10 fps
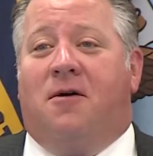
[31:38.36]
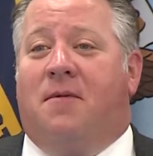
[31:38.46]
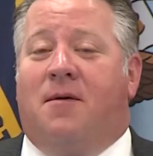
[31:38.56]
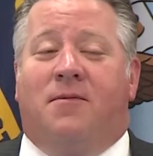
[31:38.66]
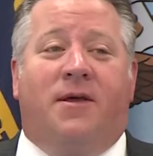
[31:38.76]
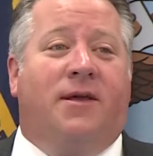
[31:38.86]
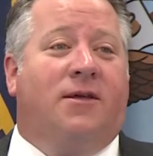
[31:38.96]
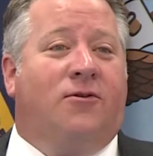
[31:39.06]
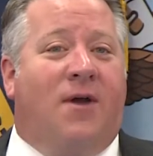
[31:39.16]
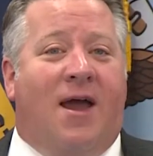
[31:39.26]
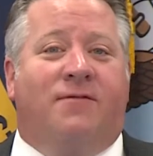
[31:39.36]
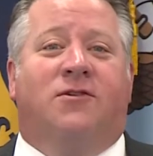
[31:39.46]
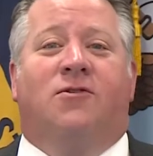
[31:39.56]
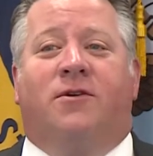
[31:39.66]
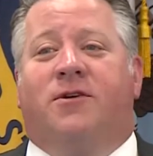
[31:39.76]
I'm like, you have to
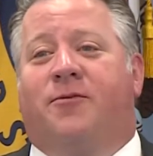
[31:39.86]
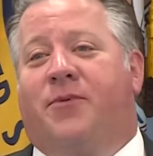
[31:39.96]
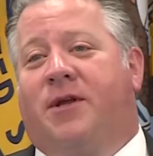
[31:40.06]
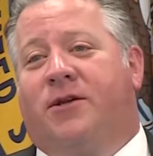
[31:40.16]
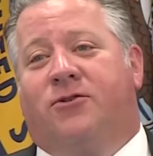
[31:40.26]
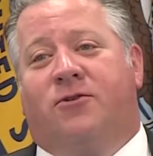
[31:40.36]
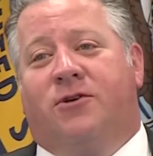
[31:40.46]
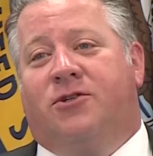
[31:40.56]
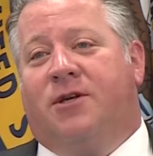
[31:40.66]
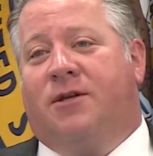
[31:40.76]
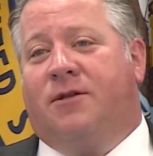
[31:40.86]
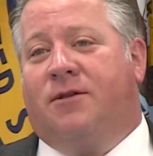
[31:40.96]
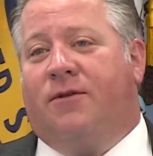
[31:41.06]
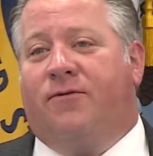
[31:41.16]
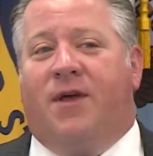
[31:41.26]
talk to your pediatrician.
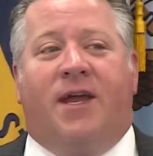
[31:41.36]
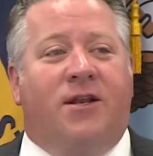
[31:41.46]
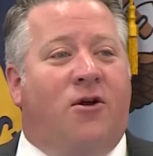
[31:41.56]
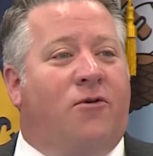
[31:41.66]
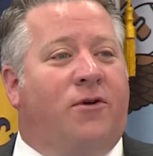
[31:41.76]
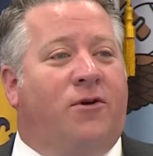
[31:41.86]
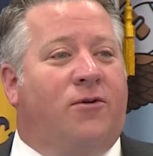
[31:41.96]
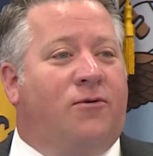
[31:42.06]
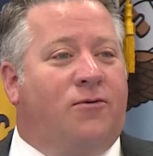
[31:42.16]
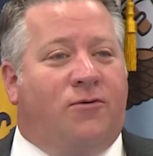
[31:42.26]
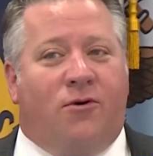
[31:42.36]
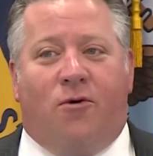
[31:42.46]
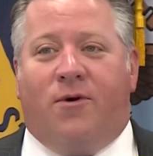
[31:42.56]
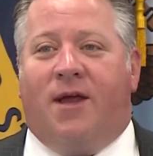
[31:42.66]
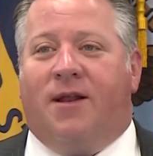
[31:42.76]
They know you.
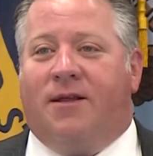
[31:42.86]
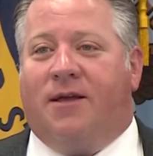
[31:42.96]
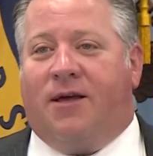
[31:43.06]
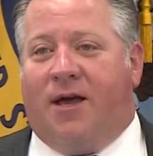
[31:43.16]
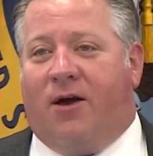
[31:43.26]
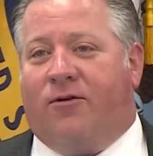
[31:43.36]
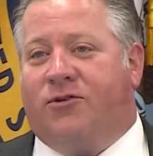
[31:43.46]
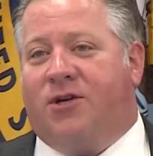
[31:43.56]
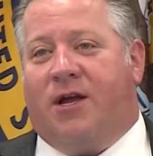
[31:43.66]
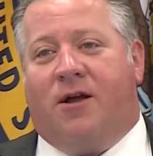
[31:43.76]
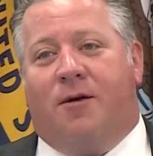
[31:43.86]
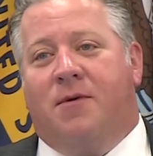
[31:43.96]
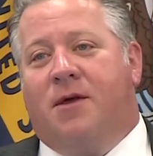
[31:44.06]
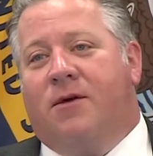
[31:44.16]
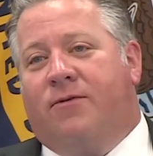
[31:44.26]
Go get a health
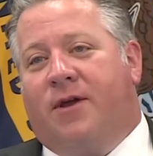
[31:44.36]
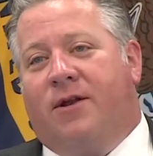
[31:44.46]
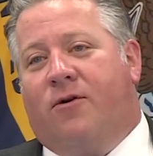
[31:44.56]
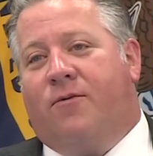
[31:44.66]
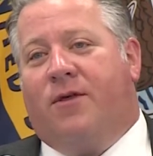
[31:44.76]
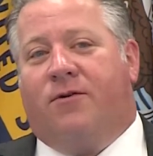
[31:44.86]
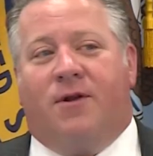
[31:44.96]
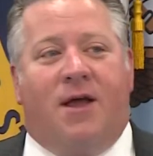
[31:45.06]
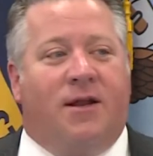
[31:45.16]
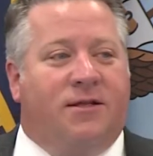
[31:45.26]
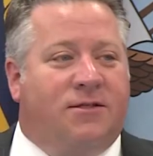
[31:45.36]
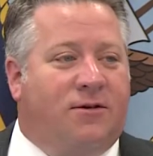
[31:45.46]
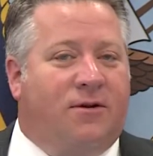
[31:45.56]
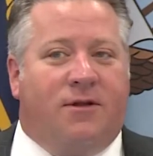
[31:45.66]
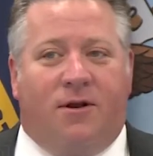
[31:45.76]
checkup. They know whether or not it's
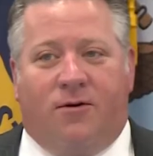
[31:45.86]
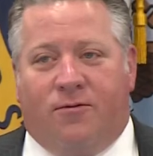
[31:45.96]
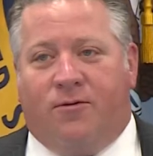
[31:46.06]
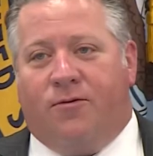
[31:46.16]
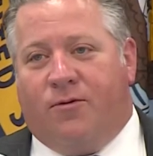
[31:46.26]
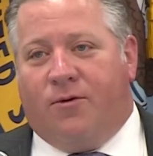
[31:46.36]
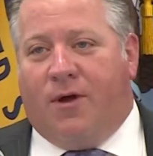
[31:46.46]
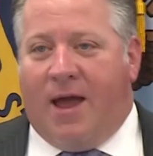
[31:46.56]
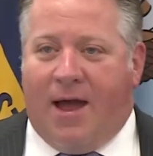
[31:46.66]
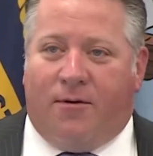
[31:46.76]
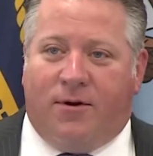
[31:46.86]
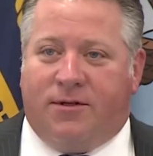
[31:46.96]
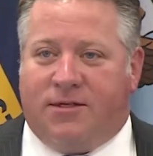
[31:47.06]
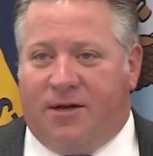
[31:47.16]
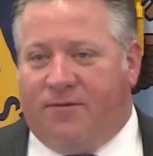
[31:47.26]
good, how
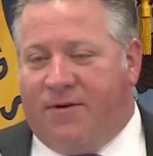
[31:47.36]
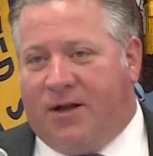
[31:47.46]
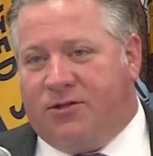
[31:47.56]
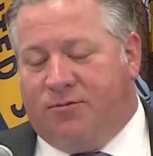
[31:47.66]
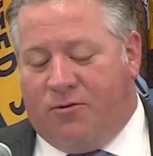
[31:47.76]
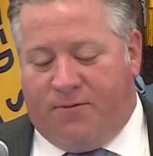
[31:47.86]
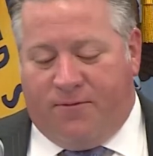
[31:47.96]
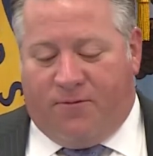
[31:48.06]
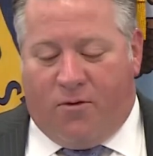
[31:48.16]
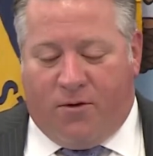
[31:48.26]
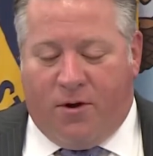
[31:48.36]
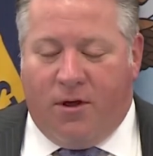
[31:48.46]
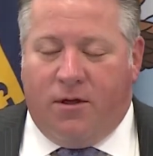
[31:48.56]
it's going to affect you moving forward.